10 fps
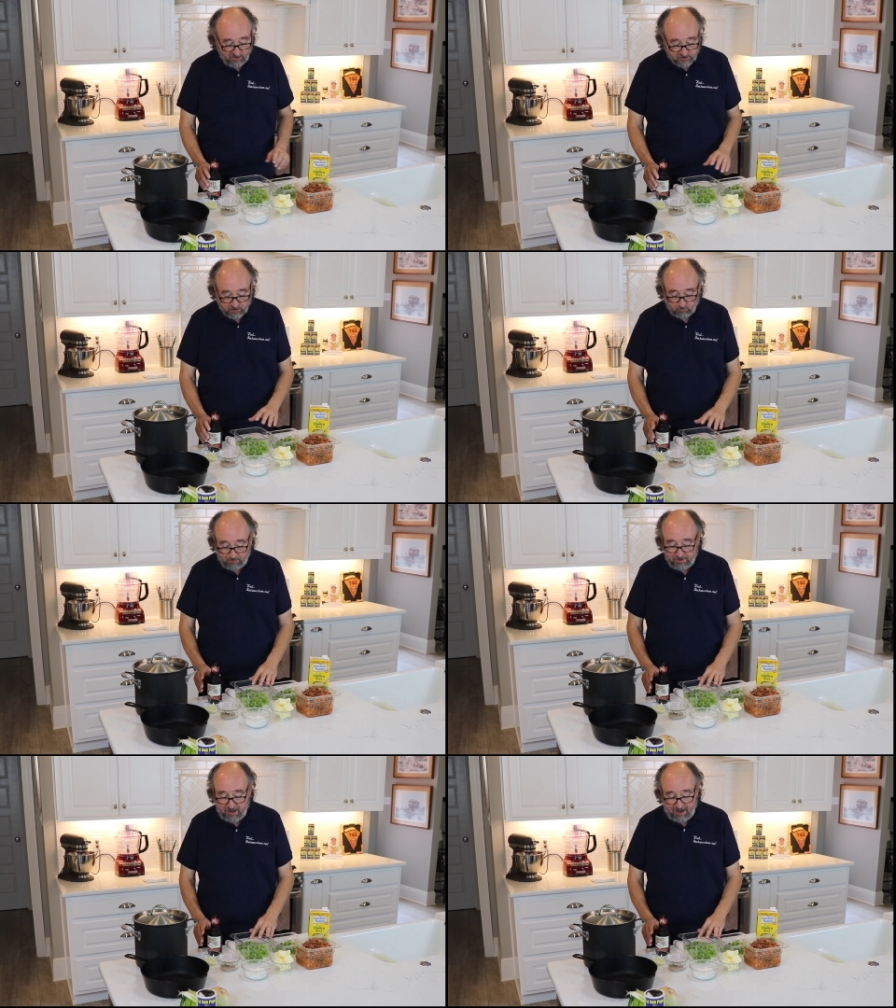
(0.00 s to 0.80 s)
So
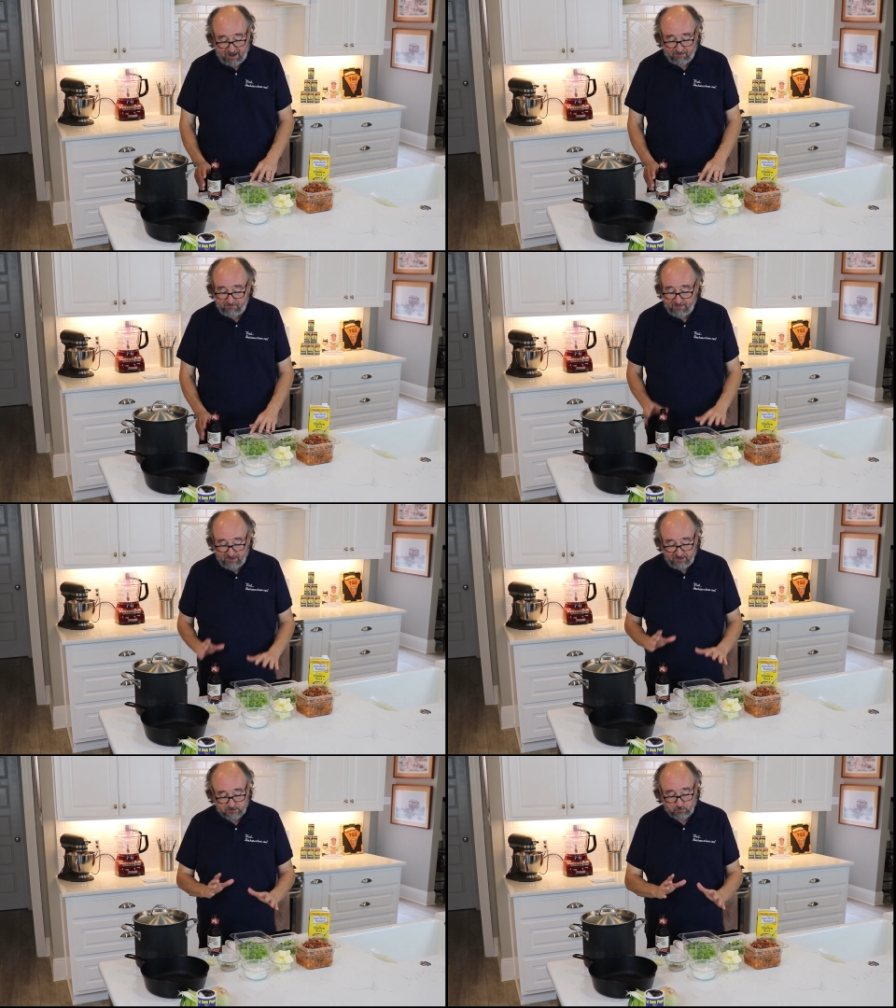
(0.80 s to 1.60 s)
what we
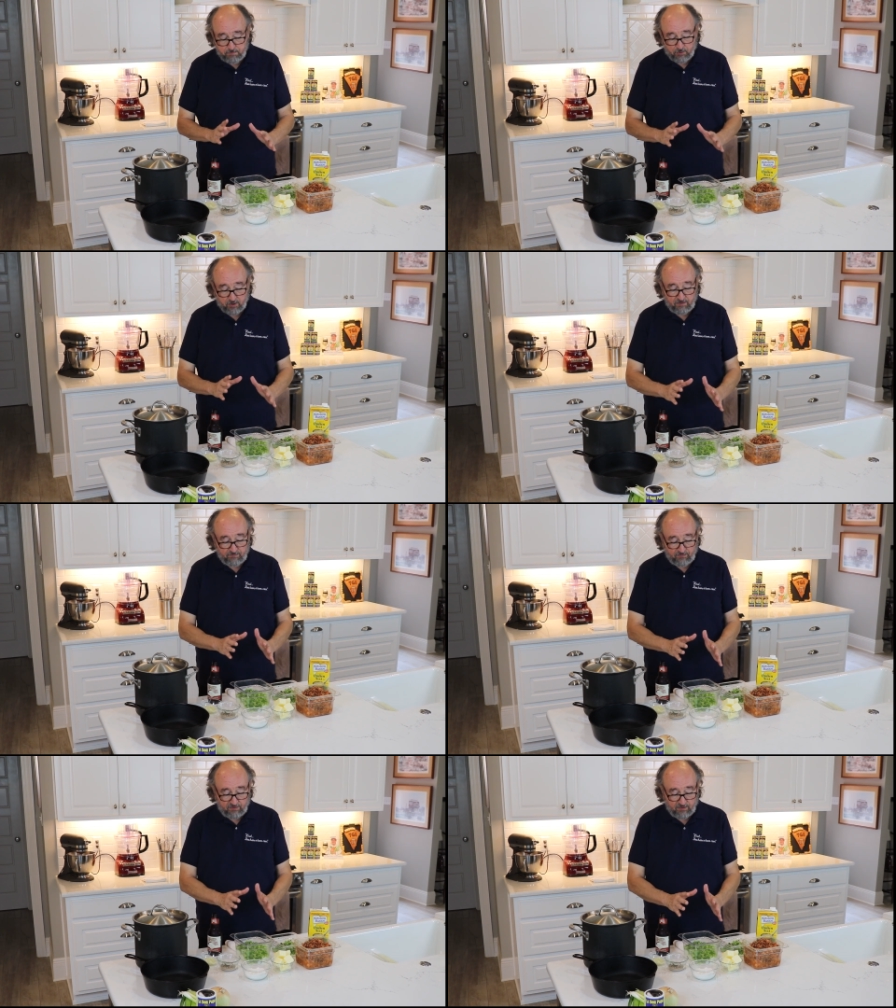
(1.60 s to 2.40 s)
have is we put
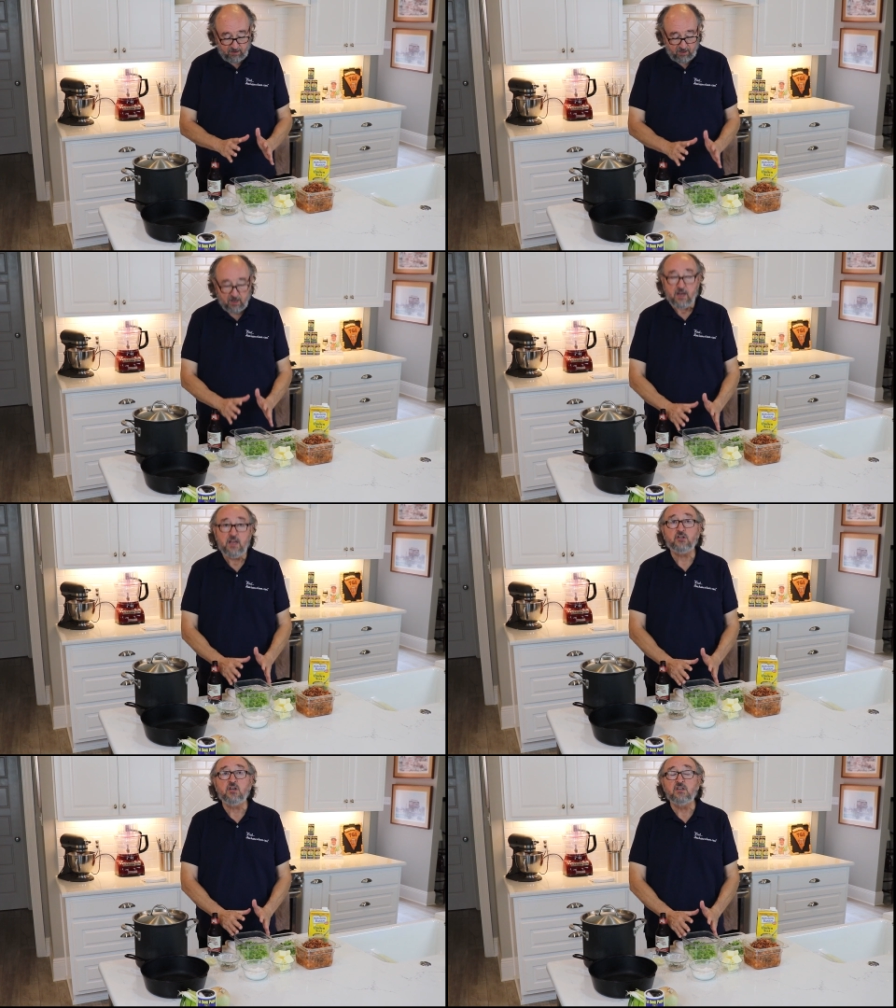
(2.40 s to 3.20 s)
in
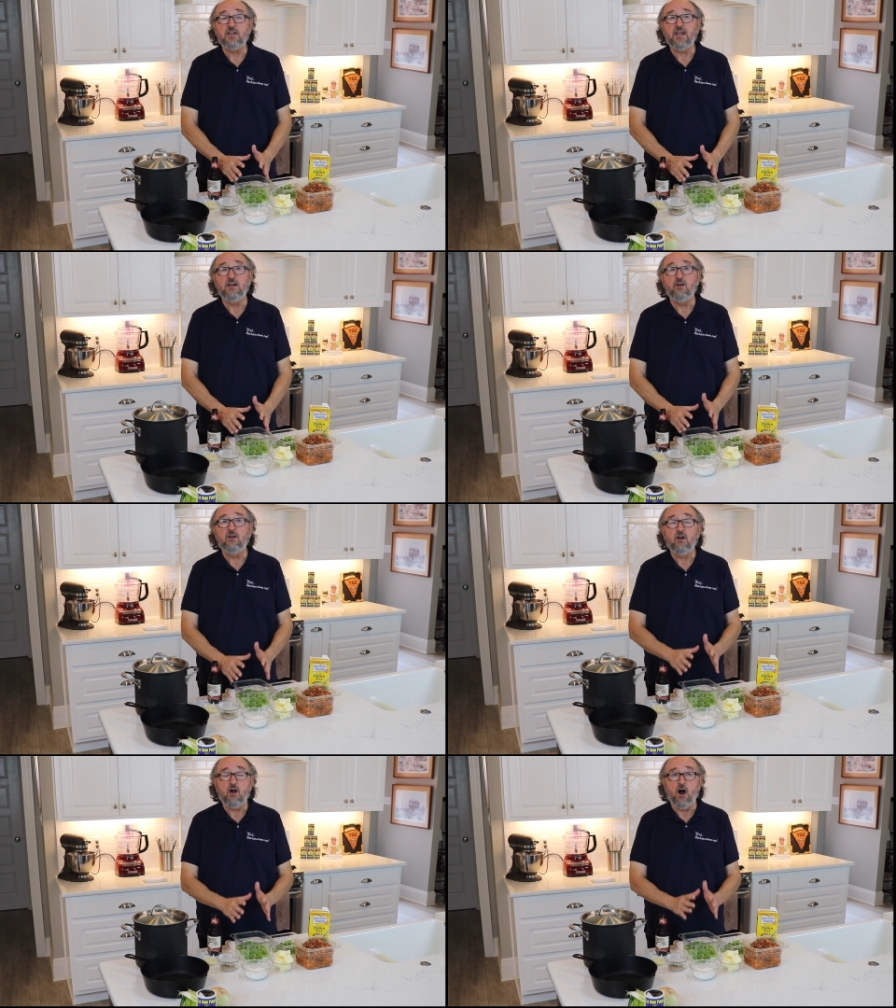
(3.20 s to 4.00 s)
each
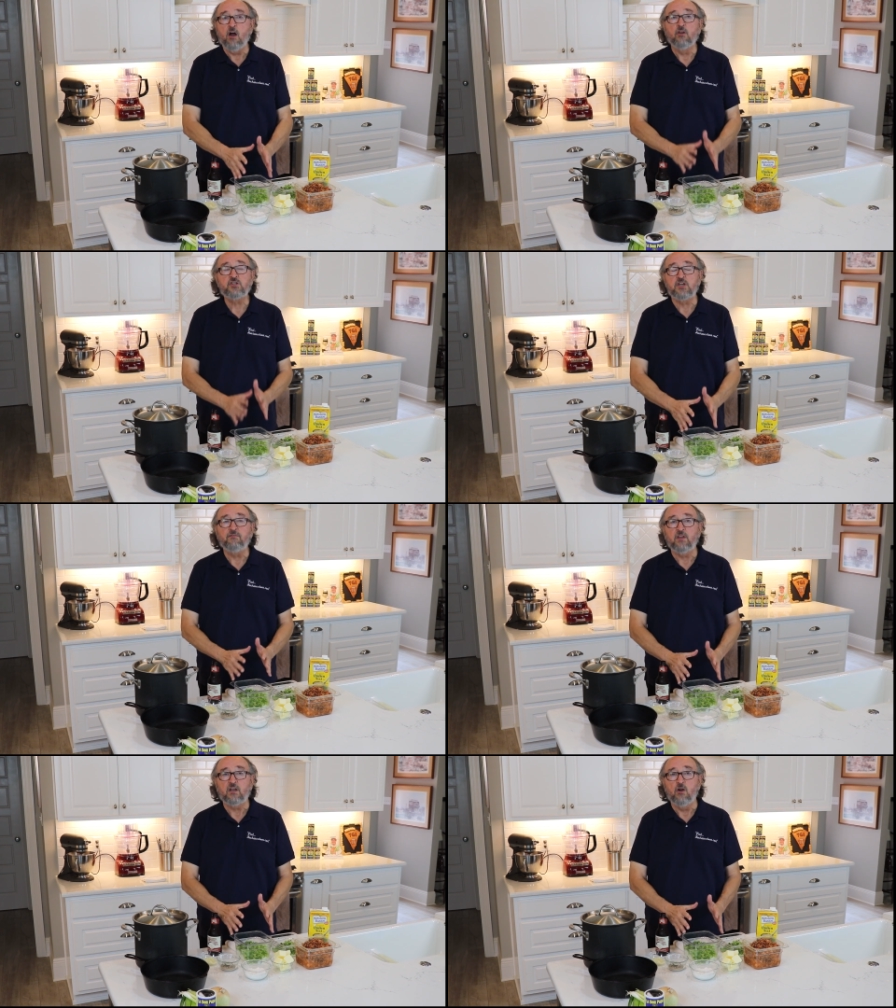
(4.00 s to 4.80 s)
container all the
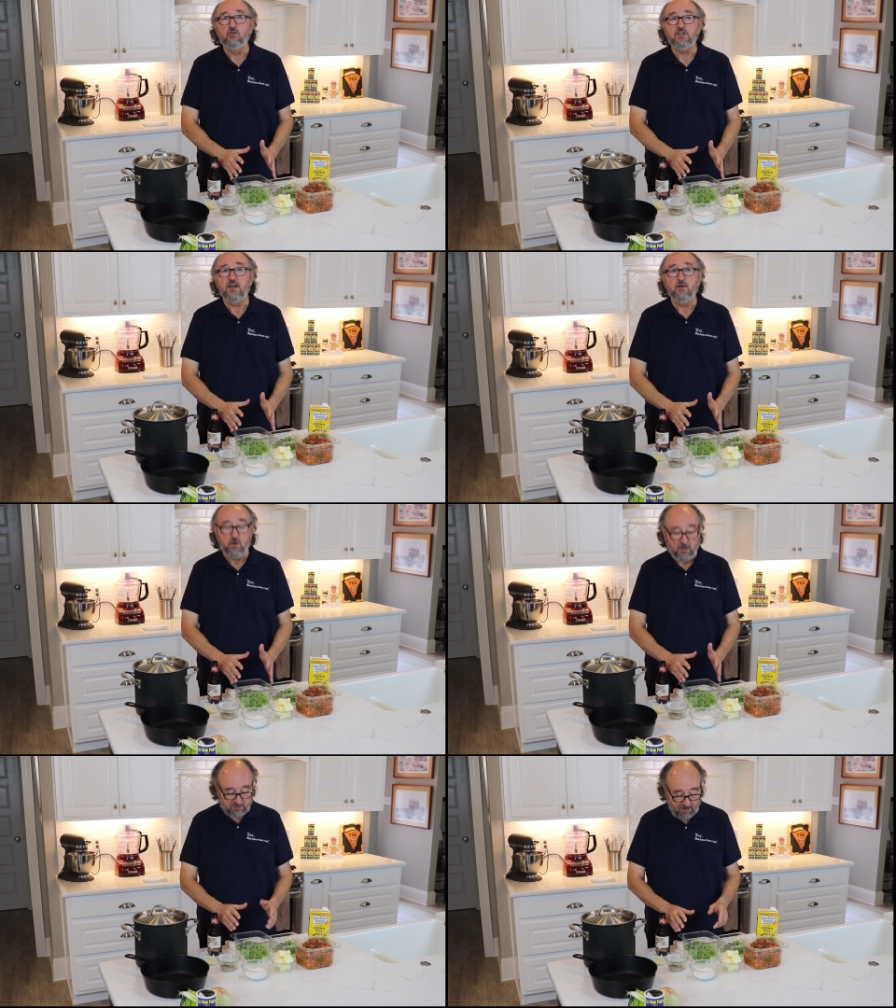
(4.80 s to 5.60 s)
stuff that goes in at
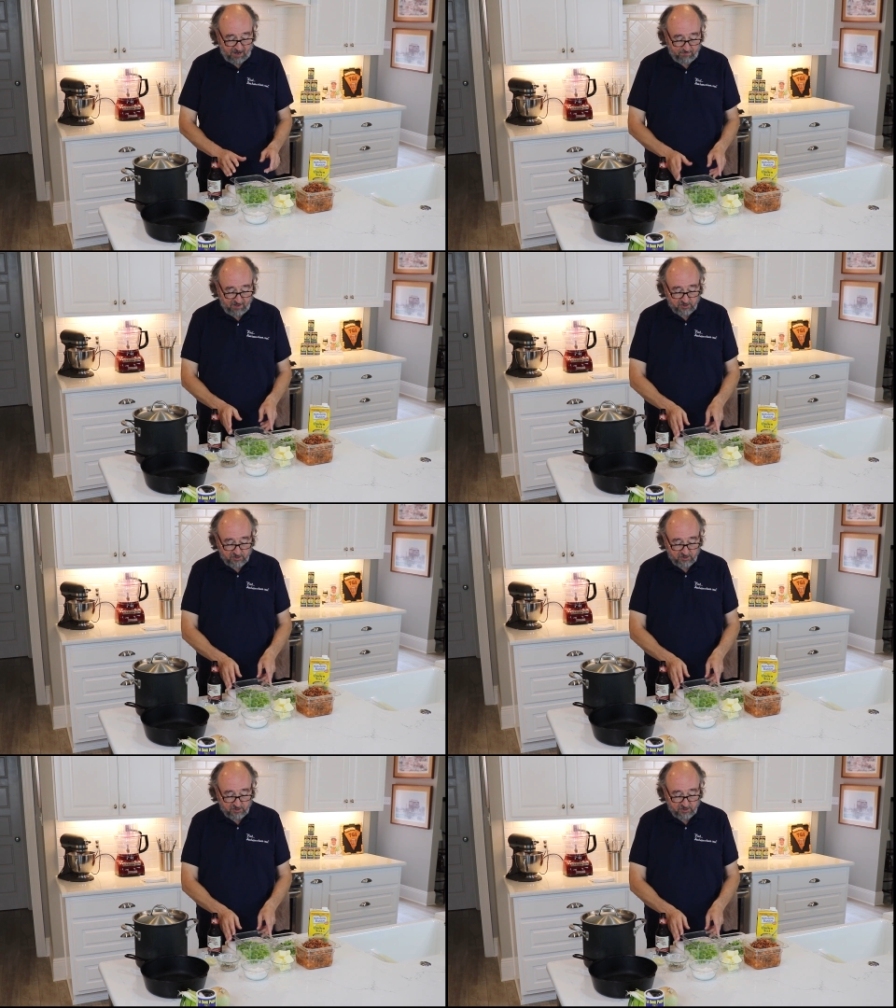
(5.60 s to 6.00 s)
one time.